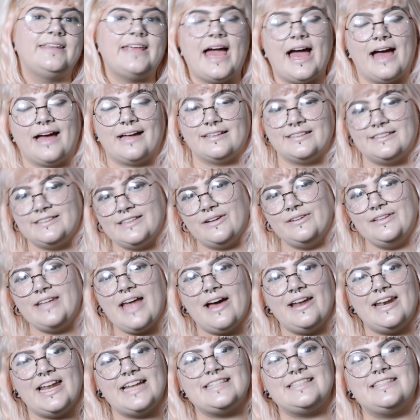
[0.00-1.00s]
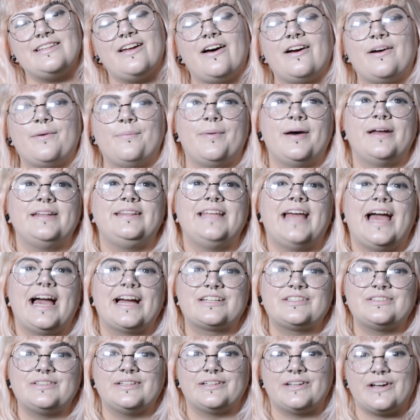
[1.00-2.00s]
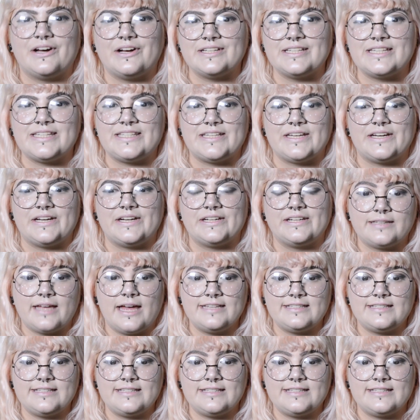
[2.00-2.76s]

Yeah, so now let's talk about the actual concert.